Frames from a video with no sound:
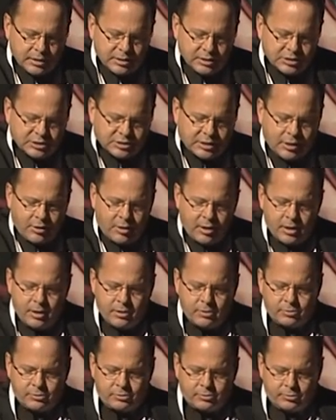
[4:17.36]

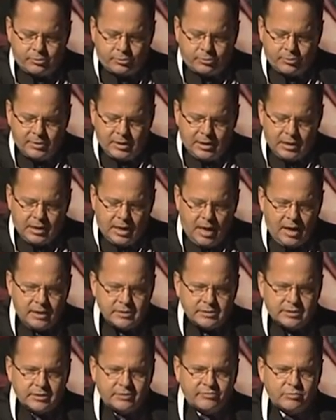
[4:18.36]
stereo 3D
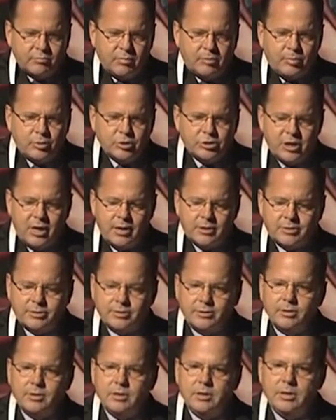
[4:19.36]
content from a
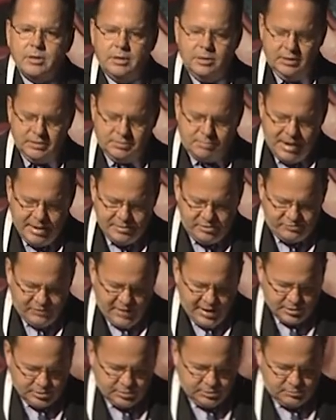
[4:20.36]
projector is
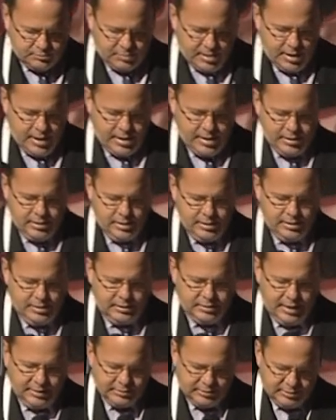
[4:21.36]
manufactured by
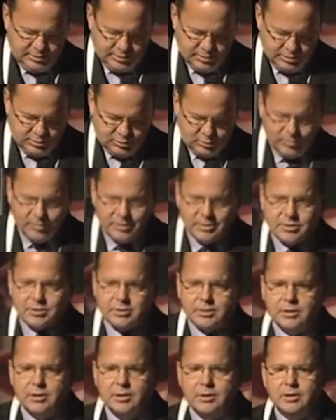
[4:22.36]
Texas
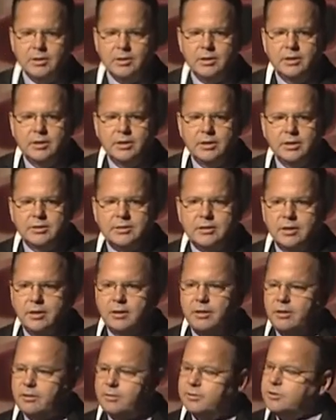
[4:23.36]
Instruments. It's a
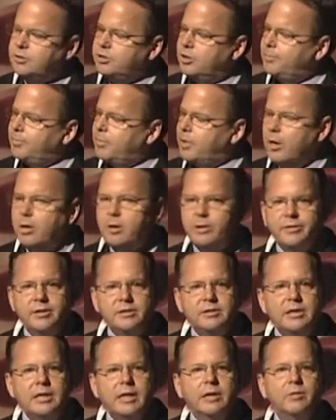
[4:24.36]
little chip called the
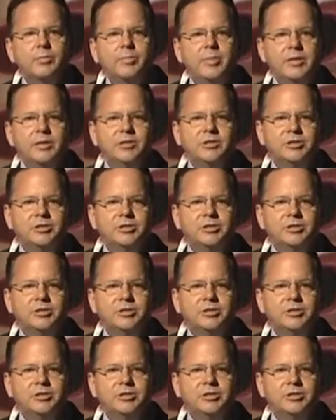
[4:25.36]
DLP